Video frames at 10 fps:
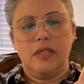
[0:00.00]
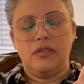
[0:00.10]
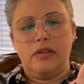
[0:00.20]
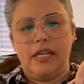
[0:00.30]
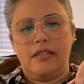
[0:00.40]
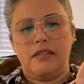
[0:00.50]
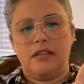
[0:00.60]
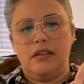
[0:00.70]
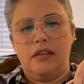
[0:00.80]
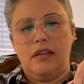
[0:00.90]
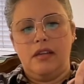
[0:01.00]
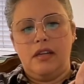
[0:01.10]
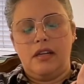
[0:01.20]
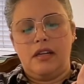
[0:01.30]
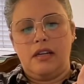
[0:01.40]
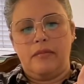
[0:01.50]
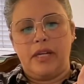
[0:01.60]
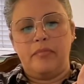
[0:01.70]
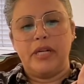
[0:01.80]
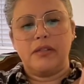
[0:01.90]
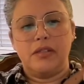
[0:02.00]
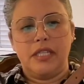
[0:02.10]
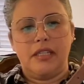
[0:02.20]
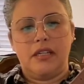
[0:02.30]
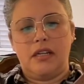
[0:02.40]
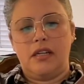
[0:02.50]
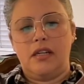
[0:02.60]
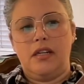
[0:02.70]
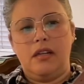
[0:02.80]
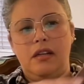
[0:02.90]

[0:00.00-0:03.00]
So it has a buckle here,